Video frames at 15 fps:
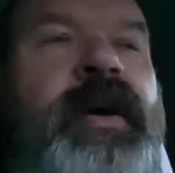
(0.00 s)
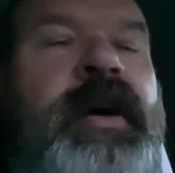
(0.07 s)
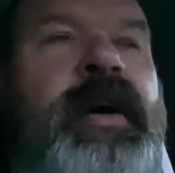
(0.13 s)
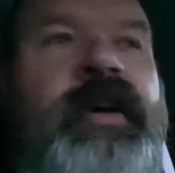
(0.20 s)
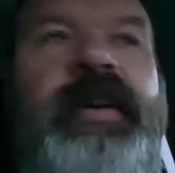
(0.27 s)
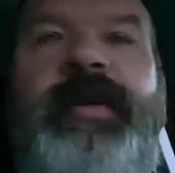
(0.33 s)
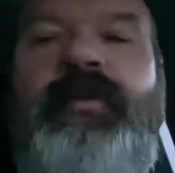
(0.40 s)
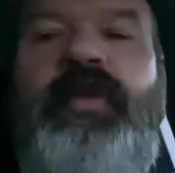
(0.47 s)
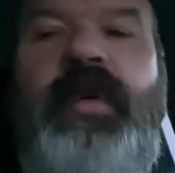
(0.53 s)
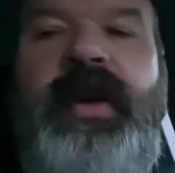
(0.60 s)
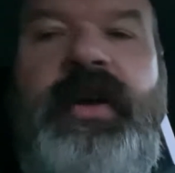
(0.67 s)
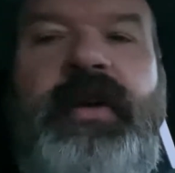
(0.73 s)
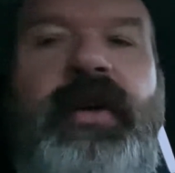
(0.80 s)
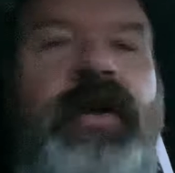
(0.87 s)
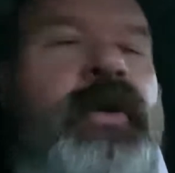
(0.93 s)
Our number
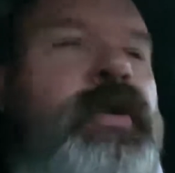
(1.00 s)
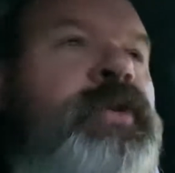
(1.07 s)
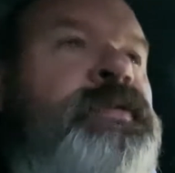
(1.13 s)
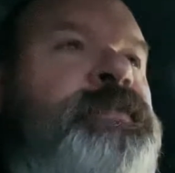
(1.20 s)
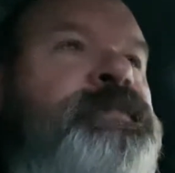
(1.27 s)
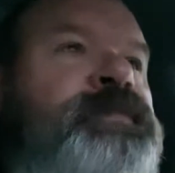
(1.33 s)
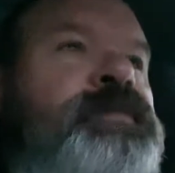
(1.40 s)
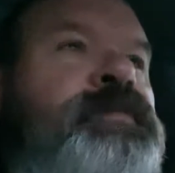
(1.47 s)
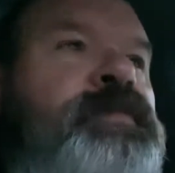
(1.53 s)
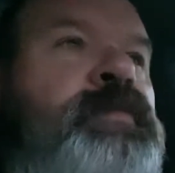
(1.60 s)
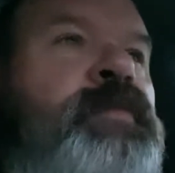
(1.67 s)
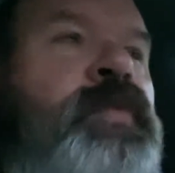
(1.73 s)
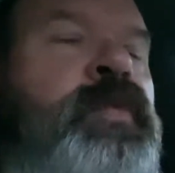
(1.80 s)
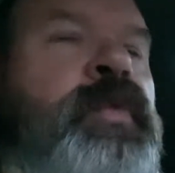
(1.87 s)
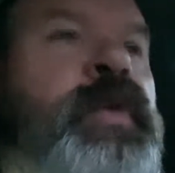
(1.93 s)
one goal
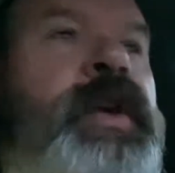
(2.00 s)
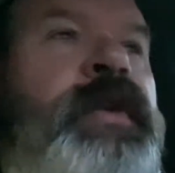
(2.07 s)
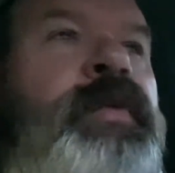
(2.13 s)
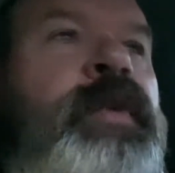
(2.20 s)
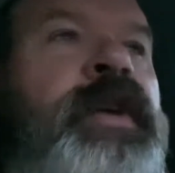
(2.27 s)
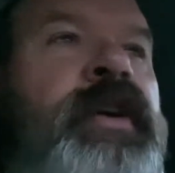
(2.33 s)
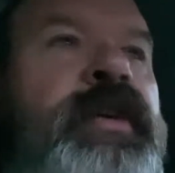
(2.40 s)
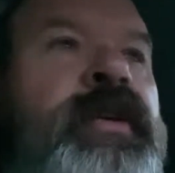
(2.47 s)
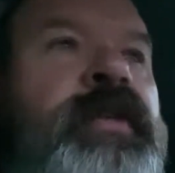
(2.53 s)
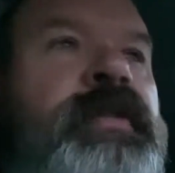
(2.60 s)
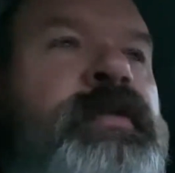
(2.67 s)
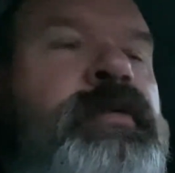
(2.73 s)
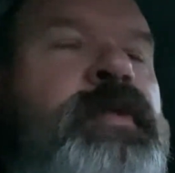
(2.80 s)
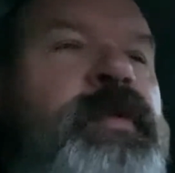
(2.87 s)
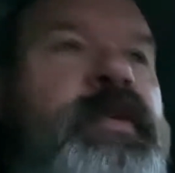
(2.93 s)
when
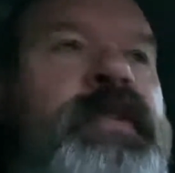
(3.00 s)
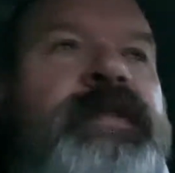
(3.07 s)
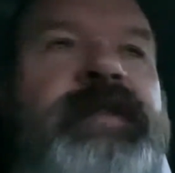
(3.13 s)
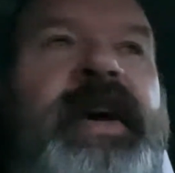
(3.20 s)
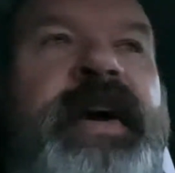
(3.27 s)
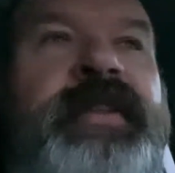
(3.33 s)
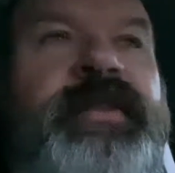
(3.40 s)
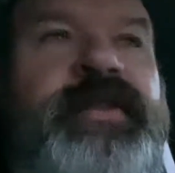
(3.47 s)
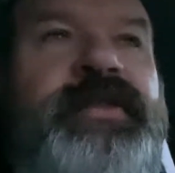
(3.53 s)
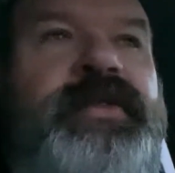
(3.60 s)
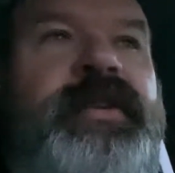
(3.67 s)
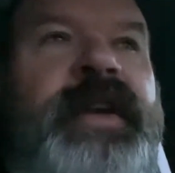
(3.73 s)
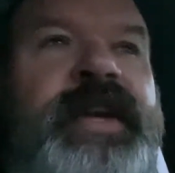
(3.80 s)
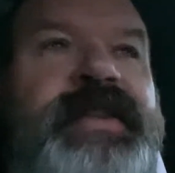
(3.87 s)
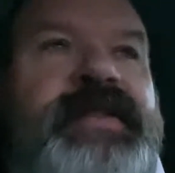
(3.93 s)
we're fathers
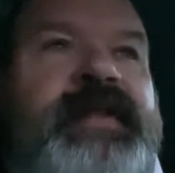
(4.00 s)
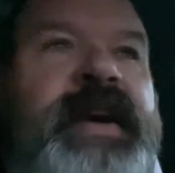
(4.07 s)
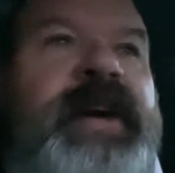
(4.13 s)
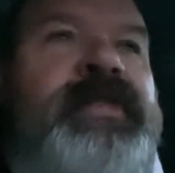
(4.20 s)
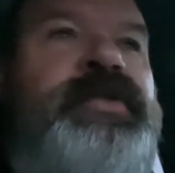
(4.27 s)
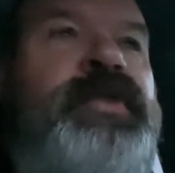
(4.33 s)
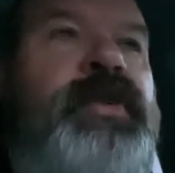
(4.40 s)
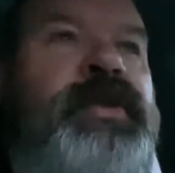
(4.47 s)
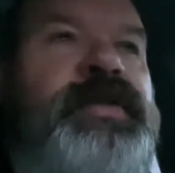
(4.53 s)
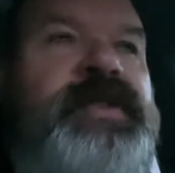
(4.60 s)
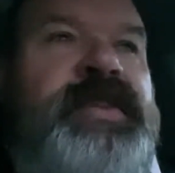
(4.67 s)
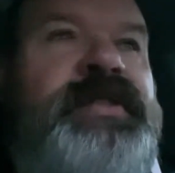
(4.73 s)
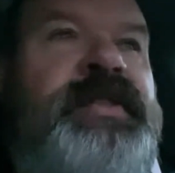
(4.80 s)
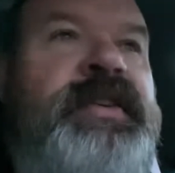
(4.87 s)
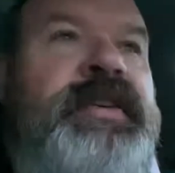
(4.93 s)
or heads of households
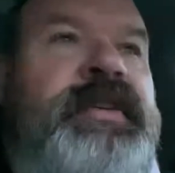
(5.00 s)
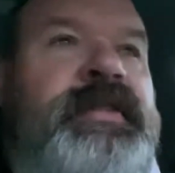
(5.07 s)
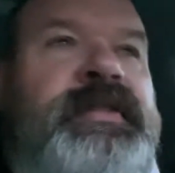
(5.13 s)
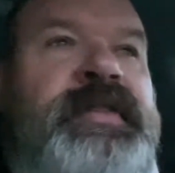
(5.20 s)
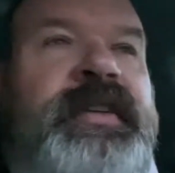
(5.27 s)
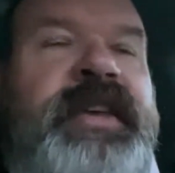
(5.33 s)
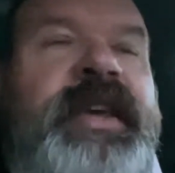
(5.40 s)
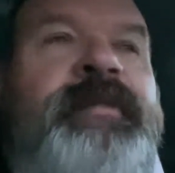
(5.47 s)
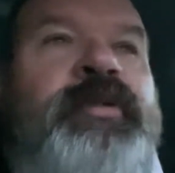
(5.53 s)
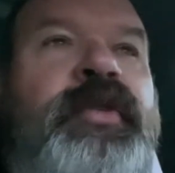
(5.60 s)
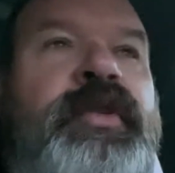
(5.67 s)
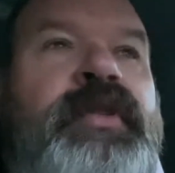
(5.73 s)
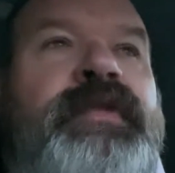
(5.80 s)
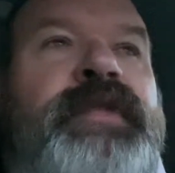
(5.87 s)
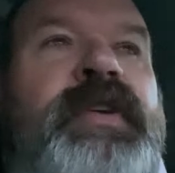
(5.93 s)
is to keep a
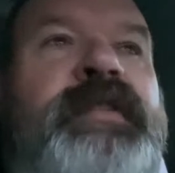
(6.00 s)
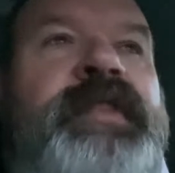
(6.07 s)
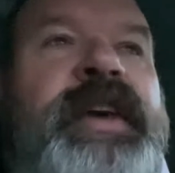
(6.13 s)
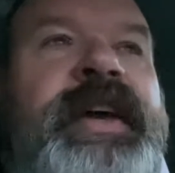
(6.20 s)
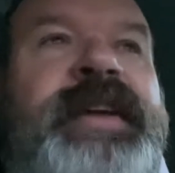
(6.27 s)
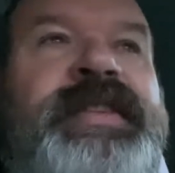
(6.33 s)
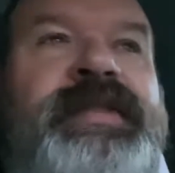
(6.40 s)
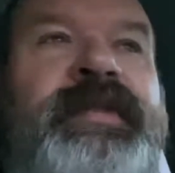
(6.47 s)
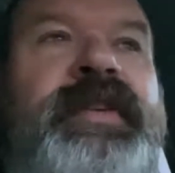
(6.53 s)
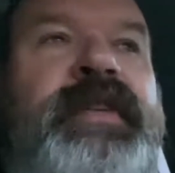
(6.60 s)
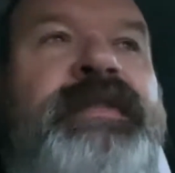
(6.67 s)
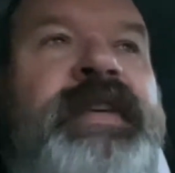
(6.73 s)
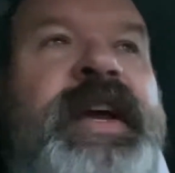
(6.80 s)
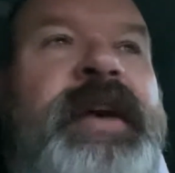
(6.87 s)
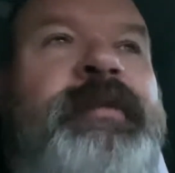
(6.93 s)
roof over the heads of our
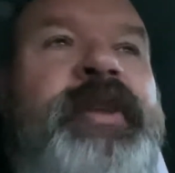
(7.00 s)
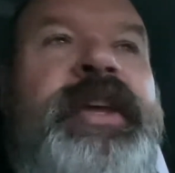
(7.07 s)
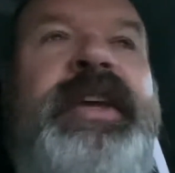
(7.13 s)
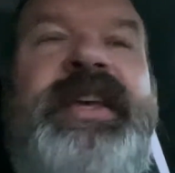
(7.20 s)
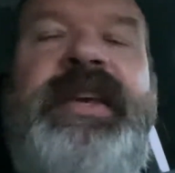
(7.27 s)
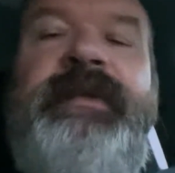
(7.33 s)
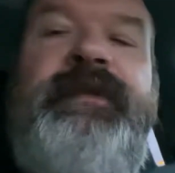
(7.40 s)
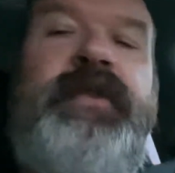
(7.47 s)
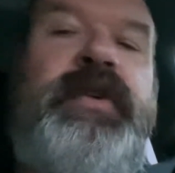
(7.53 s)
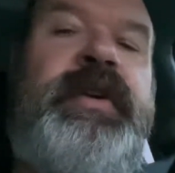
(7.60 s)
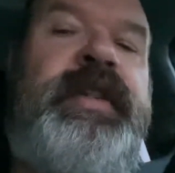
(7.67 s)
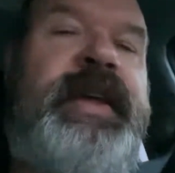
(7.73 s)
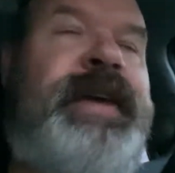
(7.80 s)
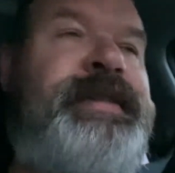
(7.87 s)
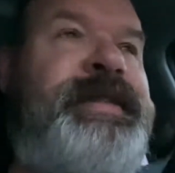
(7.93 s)
family and keep food
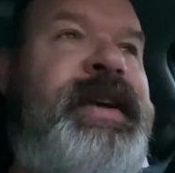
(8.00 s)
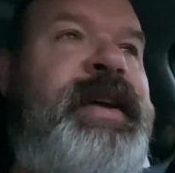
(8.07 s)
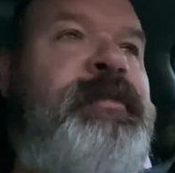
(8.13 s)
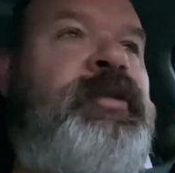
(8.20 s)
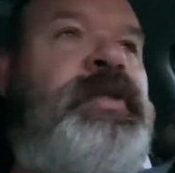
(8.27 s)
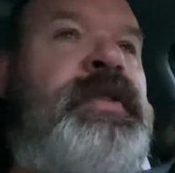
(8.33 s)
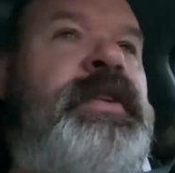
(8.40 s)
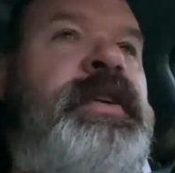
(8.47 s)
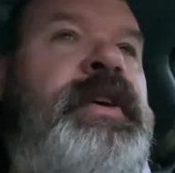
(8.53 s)
on that table.